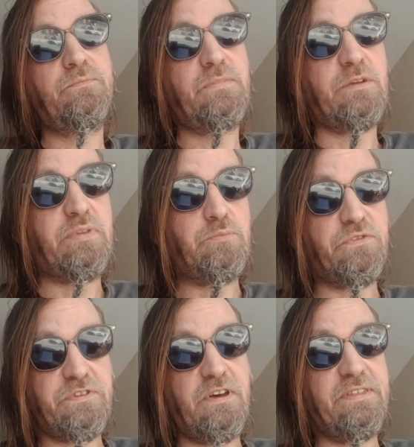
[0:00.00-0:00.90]
Like, people
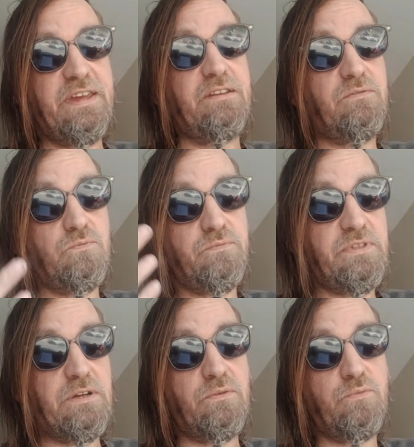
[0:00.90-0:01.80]
saw that and
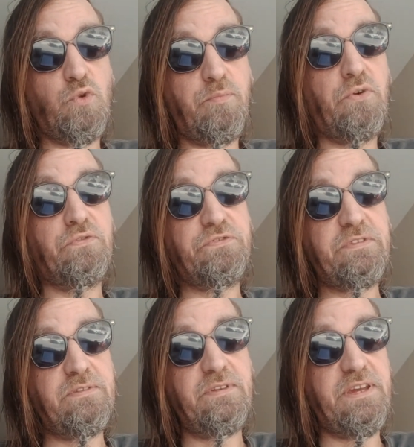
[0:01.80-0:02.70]
they were
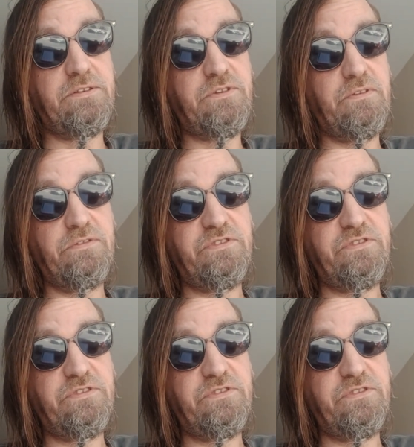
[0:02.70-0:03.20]
repulsed and couldn't